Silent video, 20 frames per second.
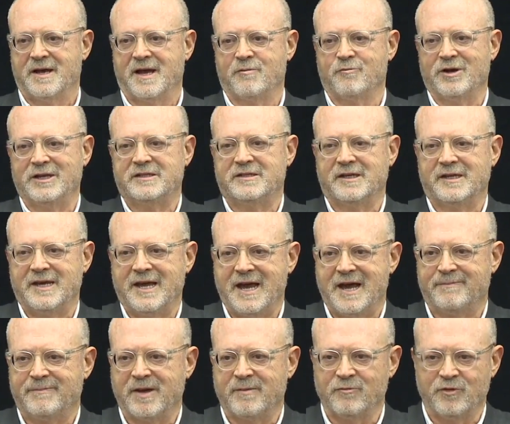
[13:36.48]
I went to
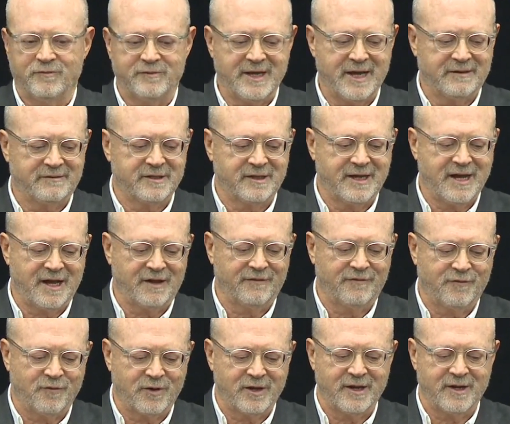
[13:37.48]
Gap, I moved out to
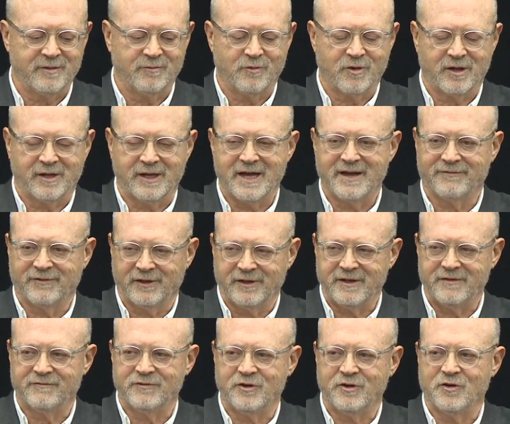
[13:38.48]
California, I didn't want to ever
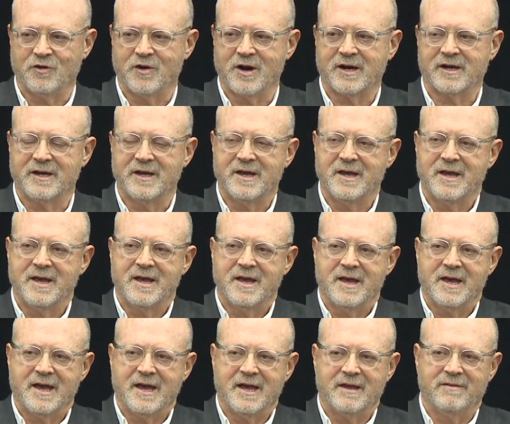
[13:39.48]
leave New York
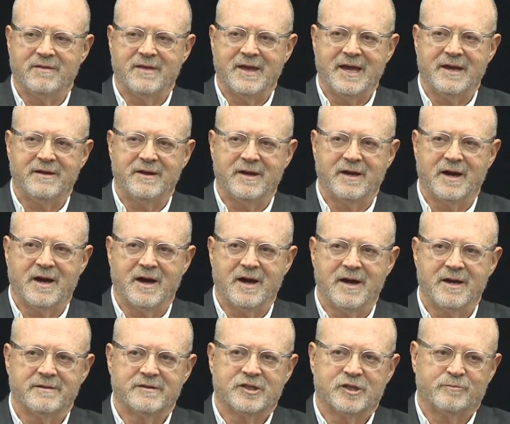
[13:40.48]
and then
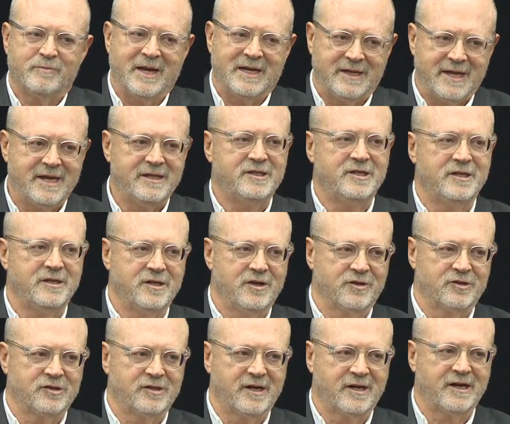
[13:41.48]
uh, spend 18
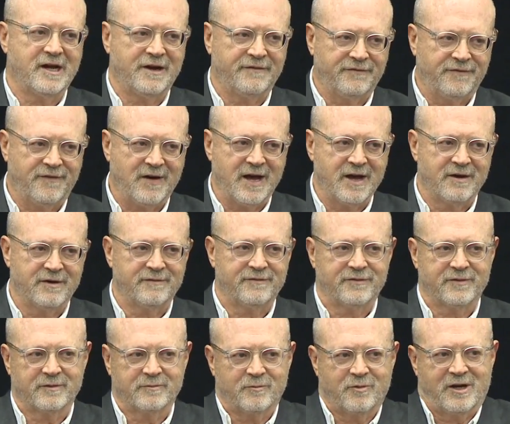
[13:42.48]
years there, got fired
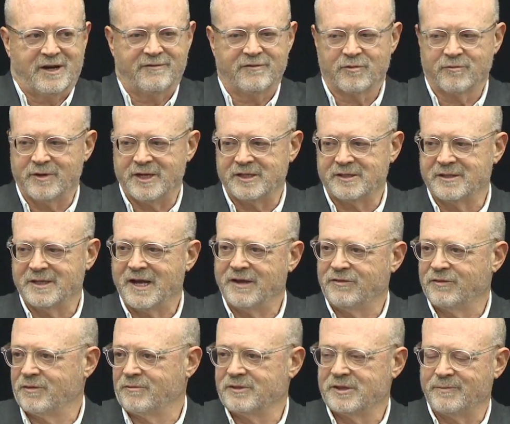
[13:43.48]
for whatever reason. I
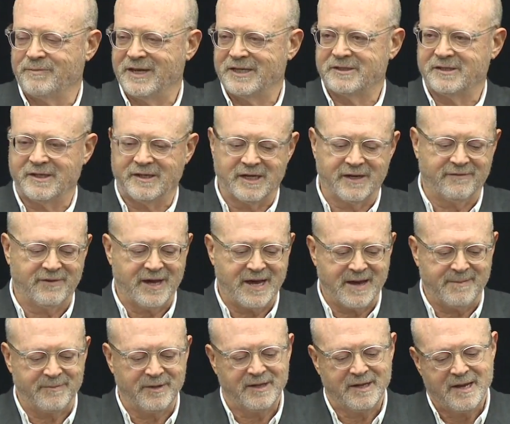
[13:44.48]
thought it was the best thing that ever
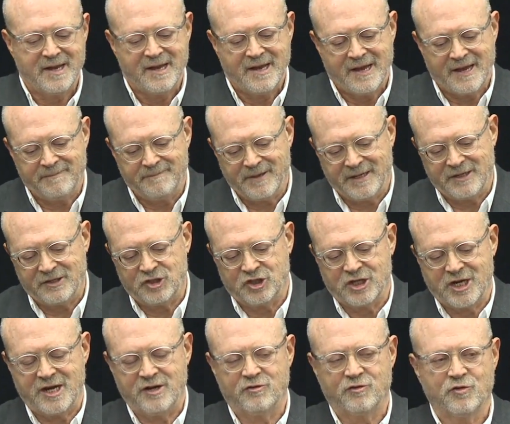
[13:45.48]
happened, and been at
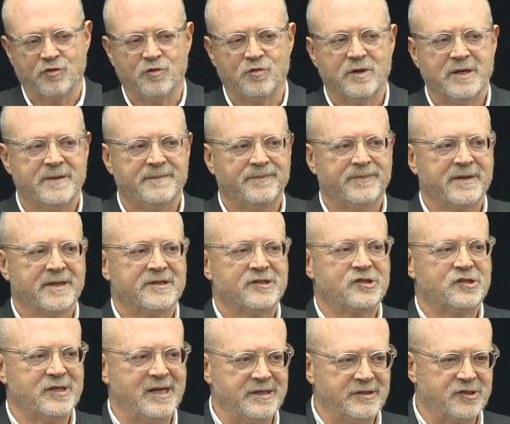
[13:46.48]
J. Crew
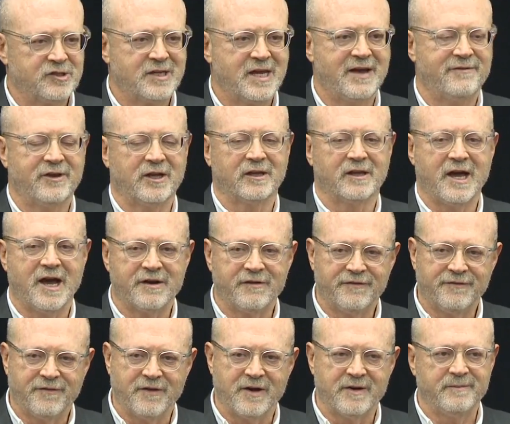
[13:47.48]
since, having a lot of
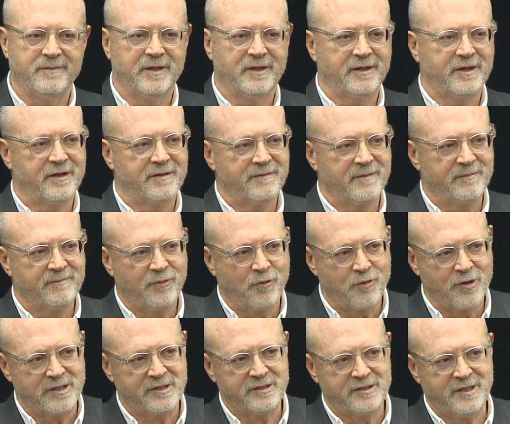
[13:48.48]
fun, building an
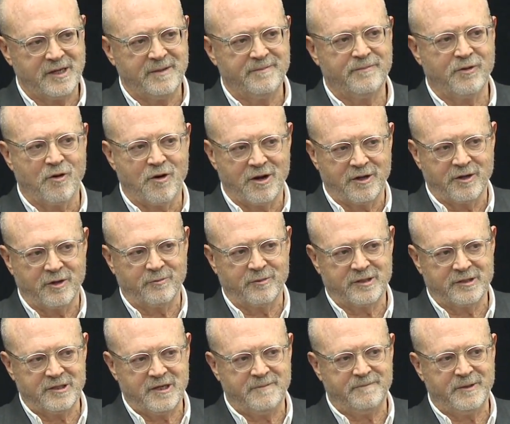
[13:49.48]
important team, partnering
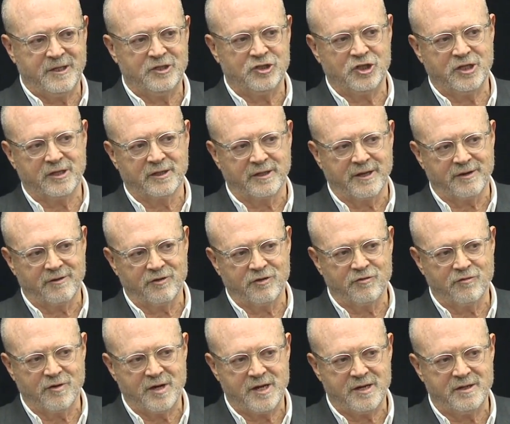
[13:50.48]
with TPG and Leonard
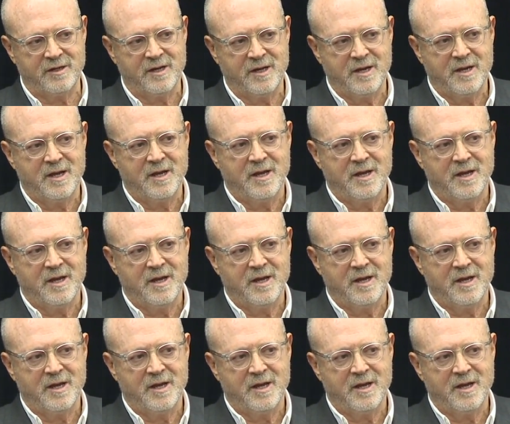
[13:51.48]
Green.